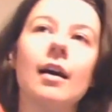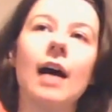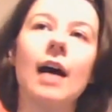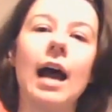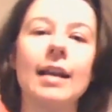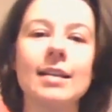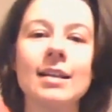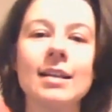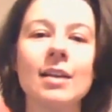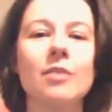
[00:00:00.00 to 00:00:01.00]
And I sat down
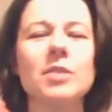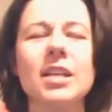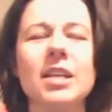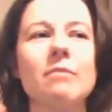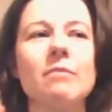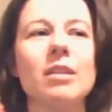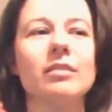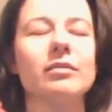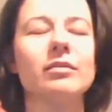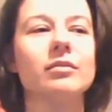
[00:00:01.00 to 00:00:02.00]
and I was thinking, well,
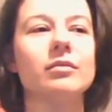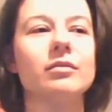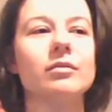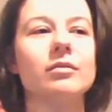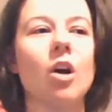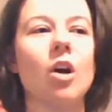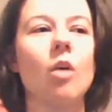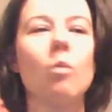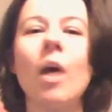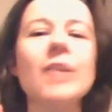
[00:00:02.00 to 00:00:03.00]

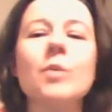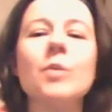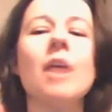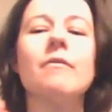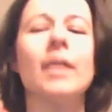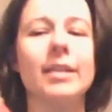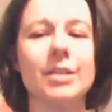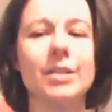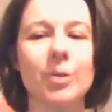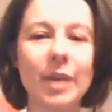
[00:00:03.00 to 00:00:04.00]
why do I find it
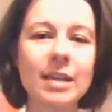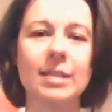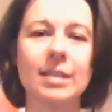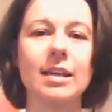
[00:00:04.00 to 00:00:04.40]
so easy?